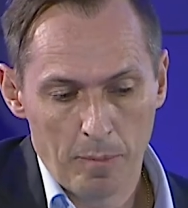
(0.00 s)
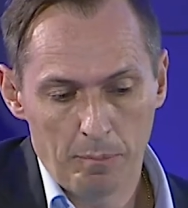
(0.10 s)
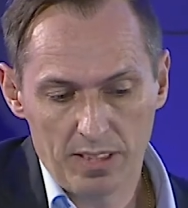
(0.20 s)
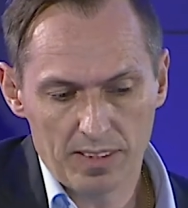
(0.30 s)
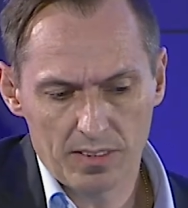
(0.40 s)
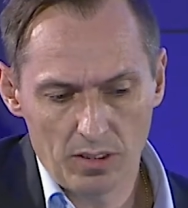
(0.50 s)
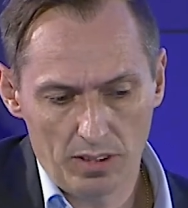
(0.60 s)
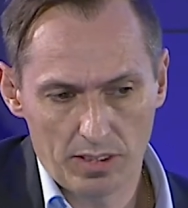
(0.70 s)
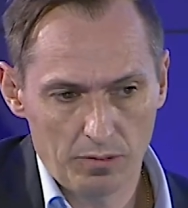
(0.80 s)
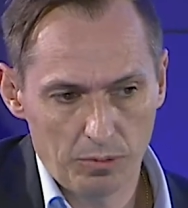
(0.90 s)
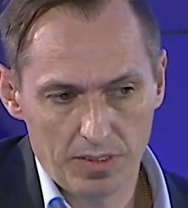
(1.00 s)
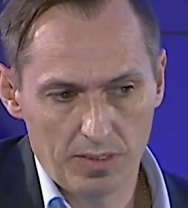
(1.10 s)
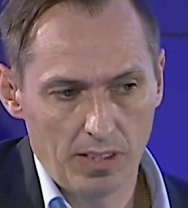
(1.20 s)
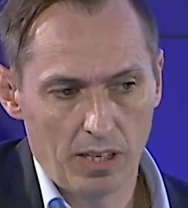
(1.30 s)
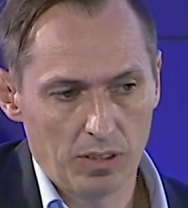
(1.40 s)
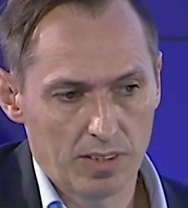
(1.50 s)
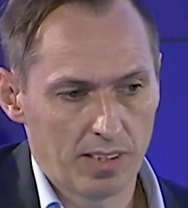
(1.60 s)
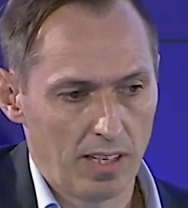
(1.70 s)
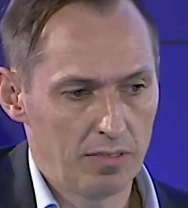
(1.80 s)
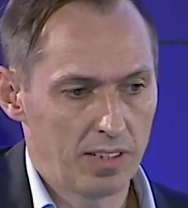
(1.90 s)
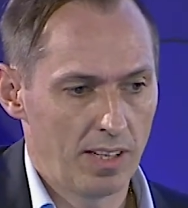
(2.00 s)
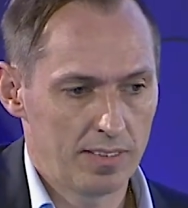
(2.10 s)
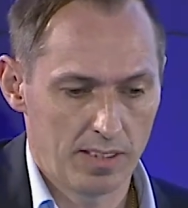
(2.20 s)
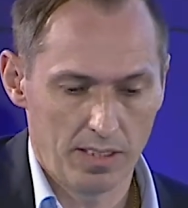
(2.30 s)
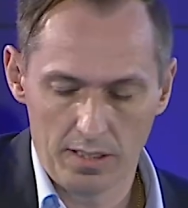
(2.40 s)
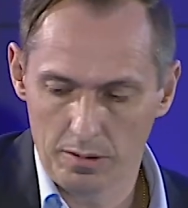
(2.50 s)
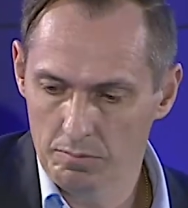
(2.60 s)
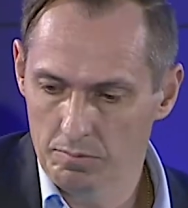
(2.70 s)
but it's not that we see ourselves as a